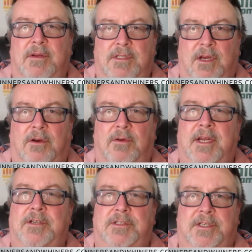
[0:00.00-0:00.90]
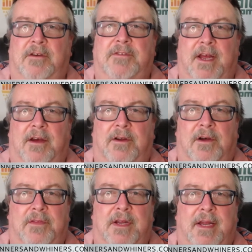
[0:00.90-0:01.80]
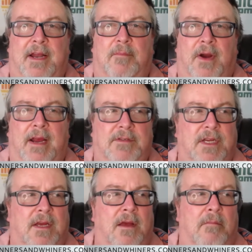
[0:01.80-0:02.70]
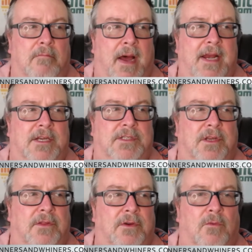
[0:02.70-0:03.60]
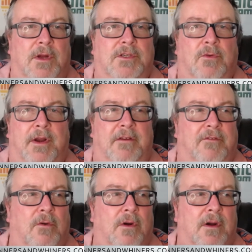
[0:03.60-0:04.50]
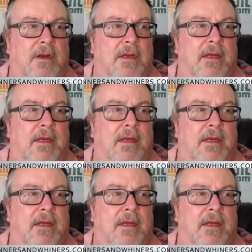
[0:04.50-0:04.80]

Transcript: So get yourself down on the Atlanta Braves minus the 124.